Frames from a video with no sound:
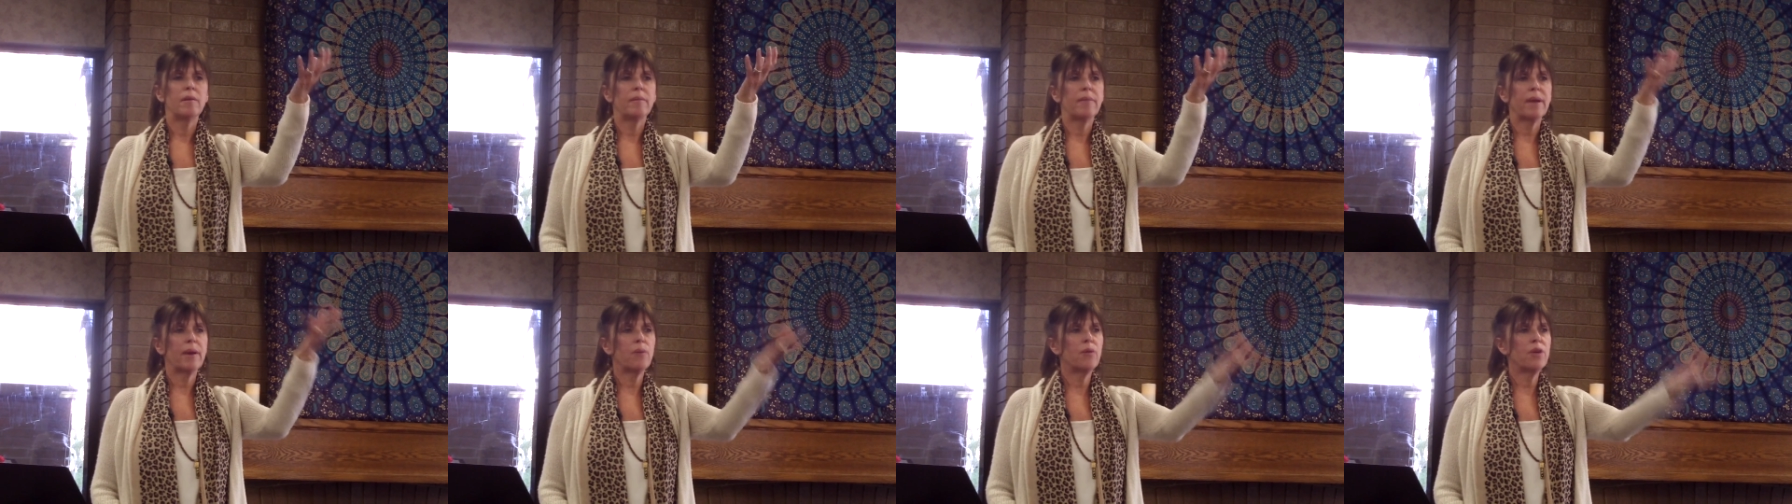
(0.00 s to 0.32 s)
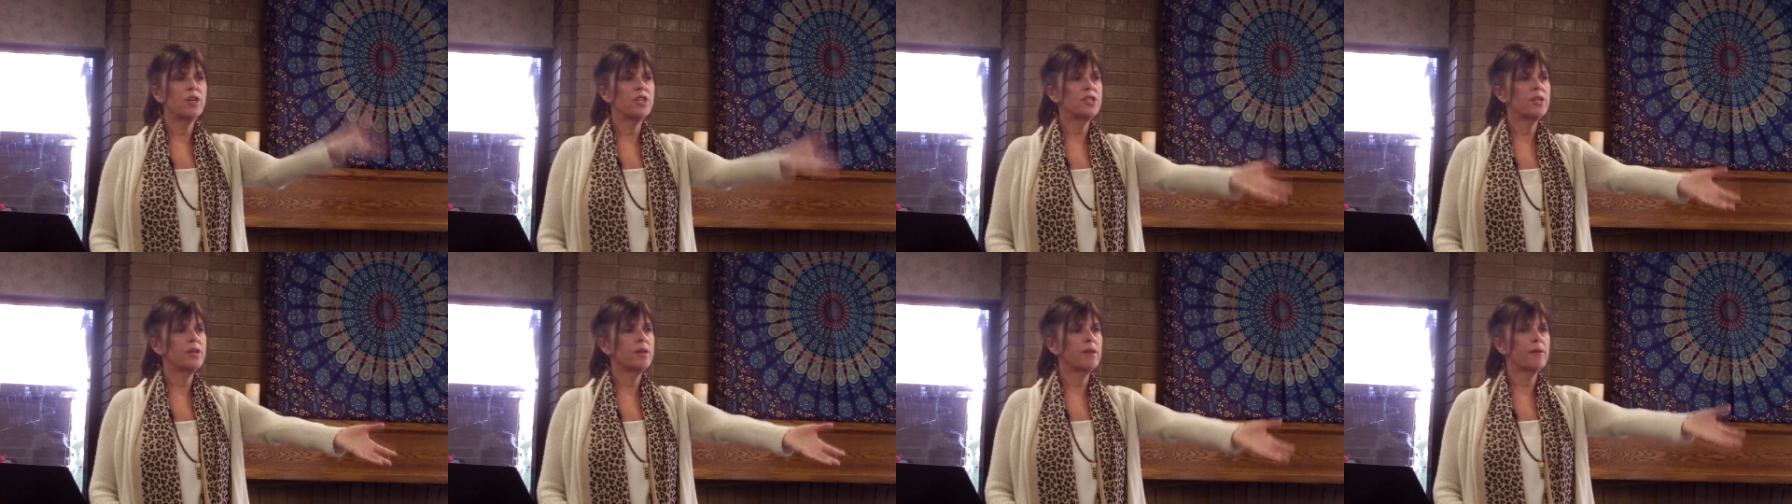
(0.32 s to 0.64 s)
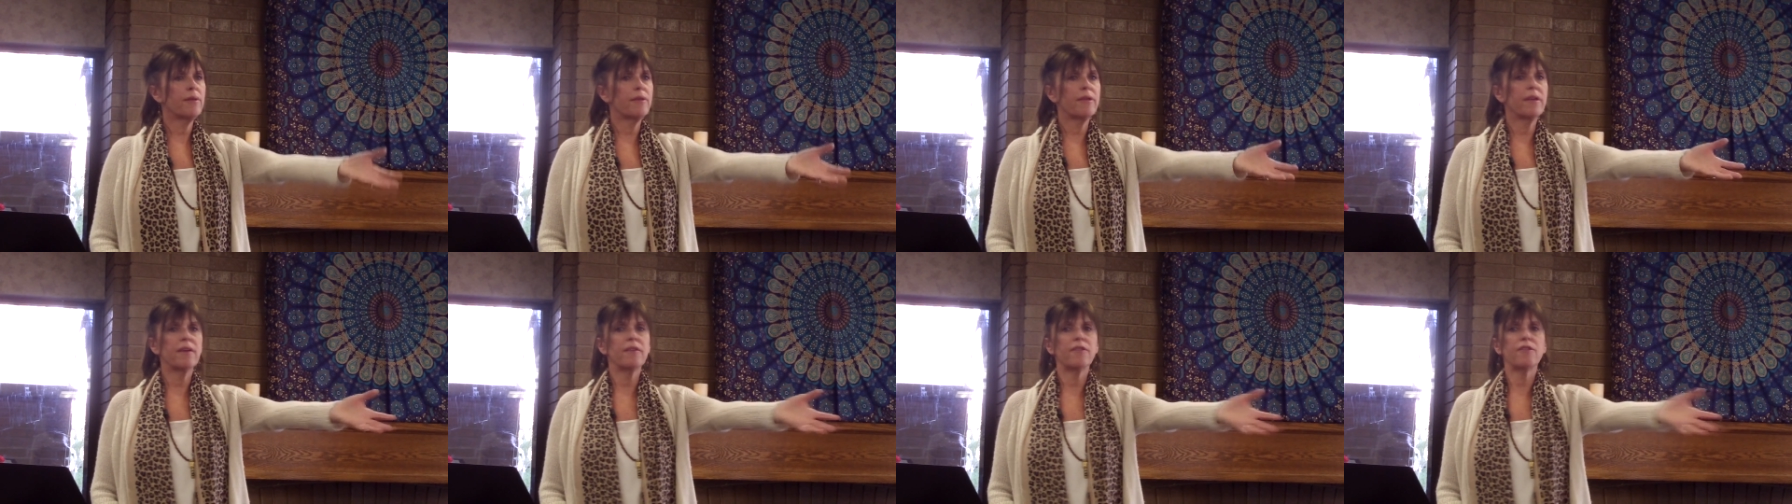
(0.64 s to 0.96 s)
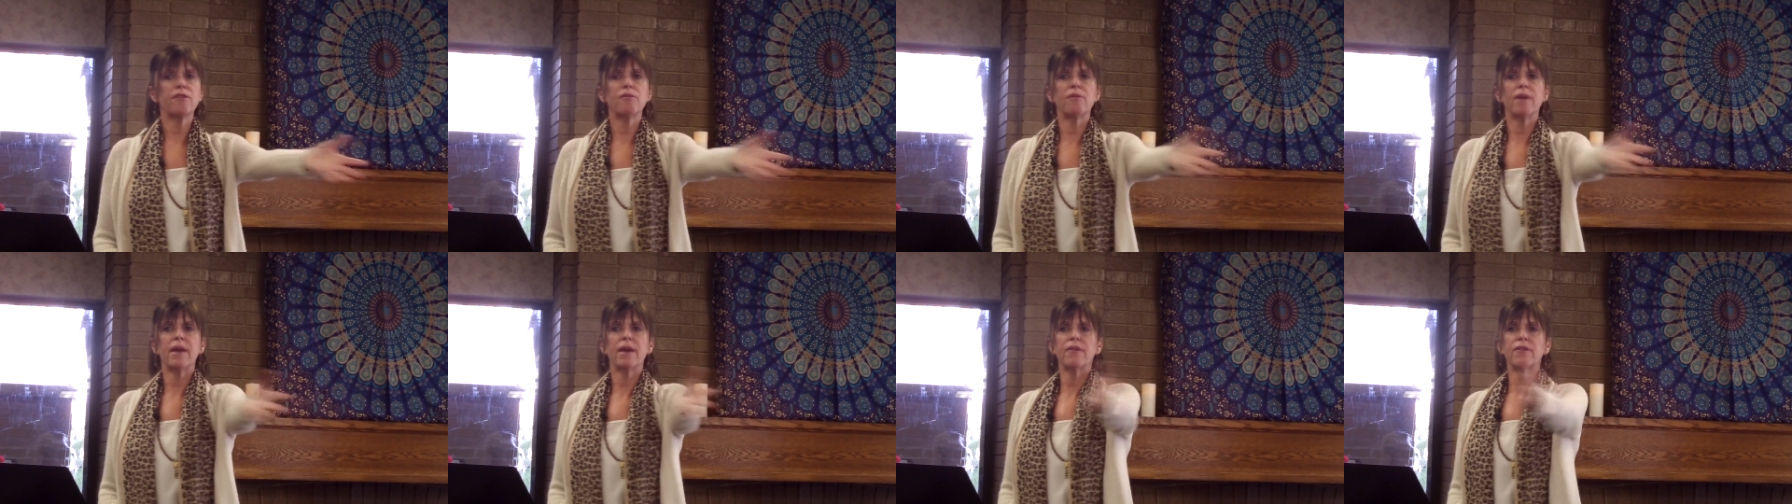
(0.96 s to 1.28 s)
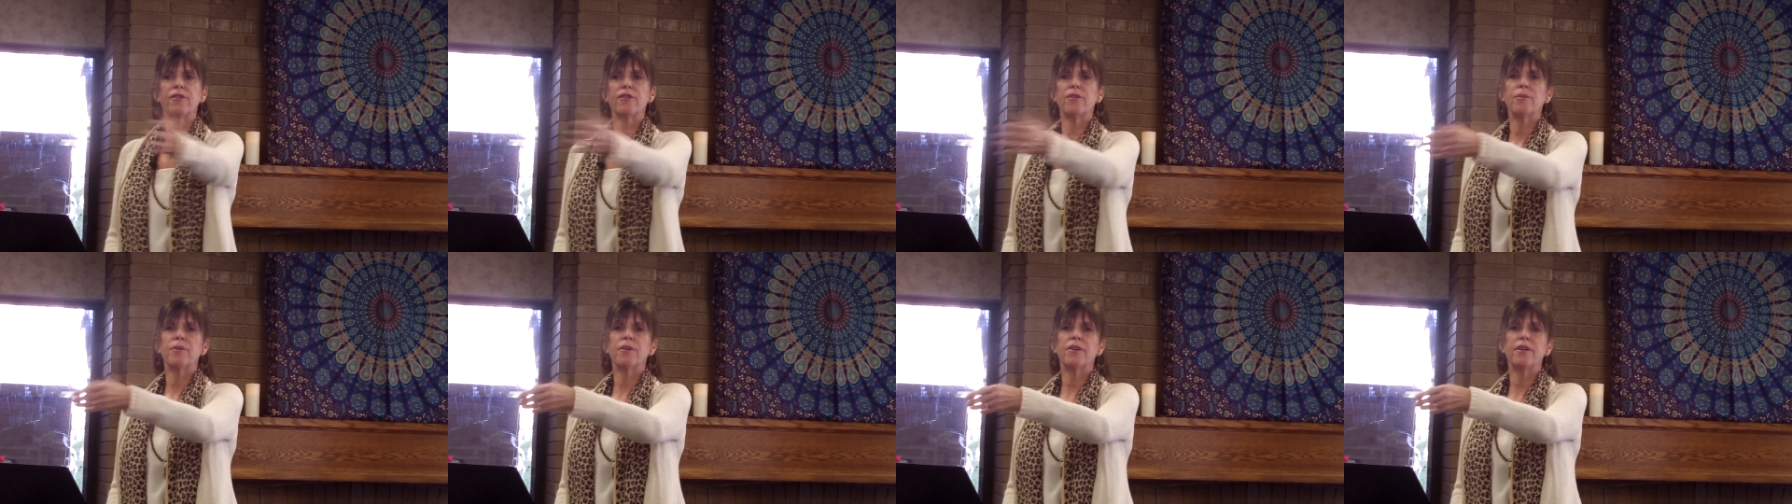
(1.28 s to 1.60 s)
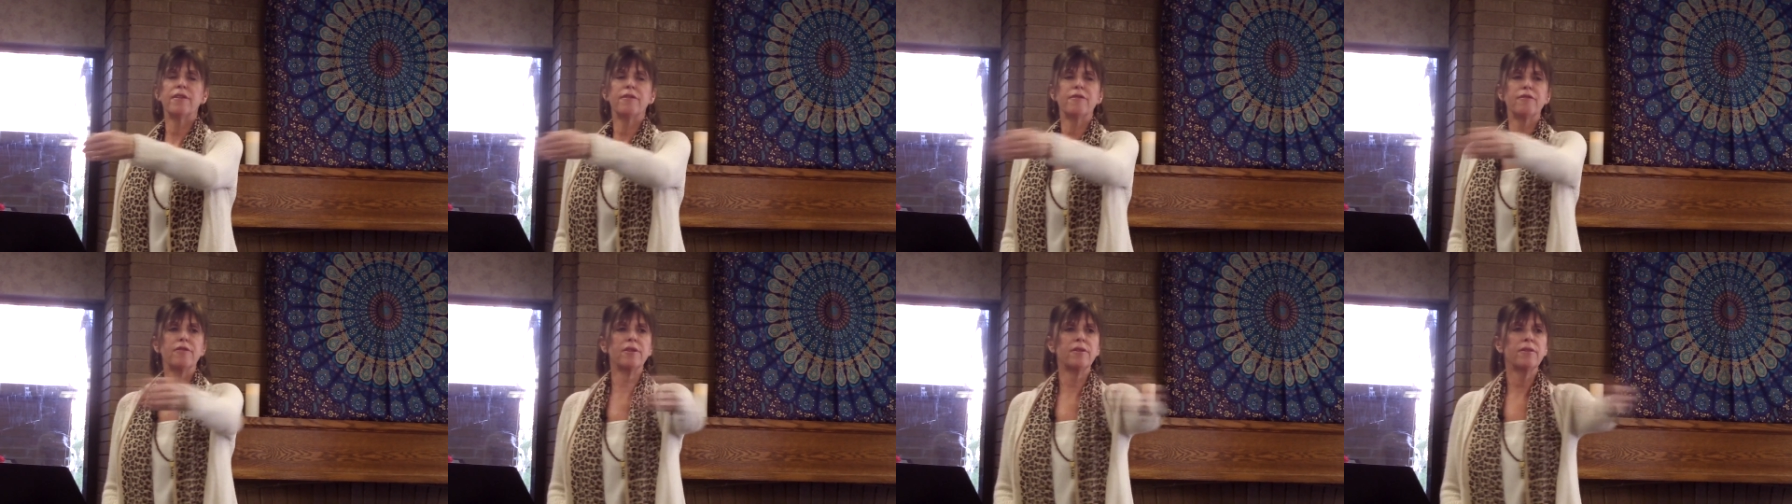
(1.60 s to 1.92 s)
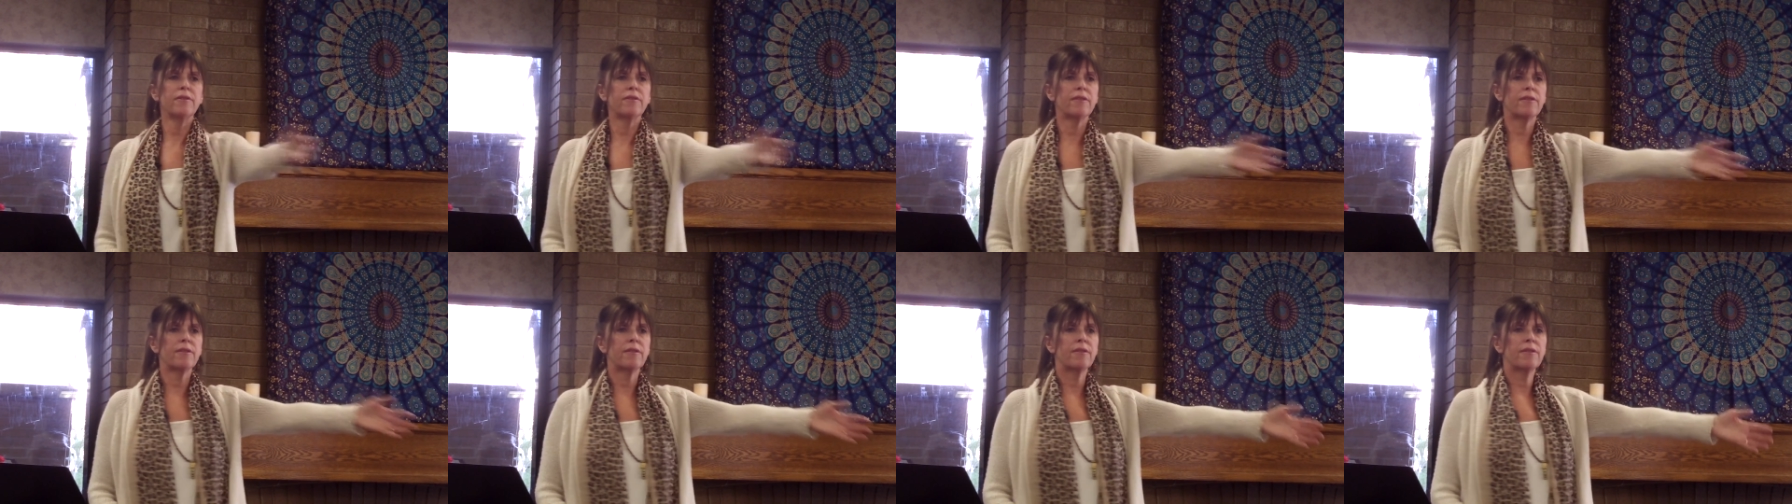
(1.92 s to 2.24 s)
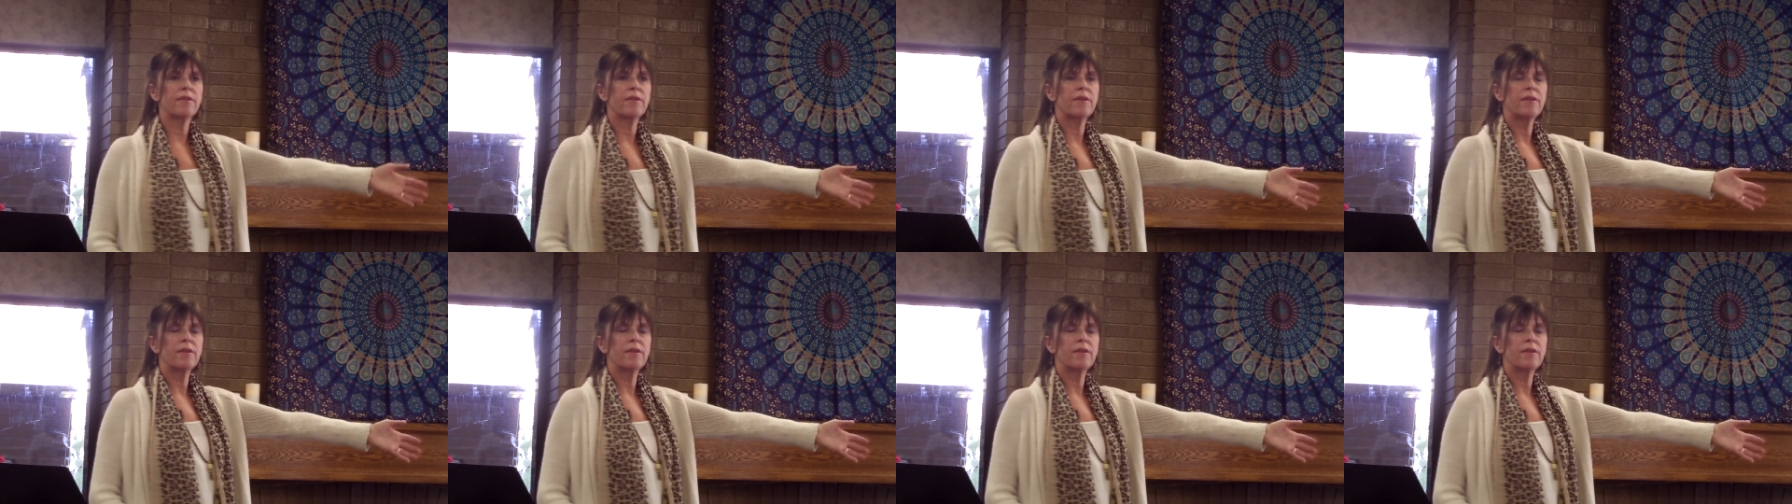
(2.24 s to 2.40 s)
by wishing things around you were different.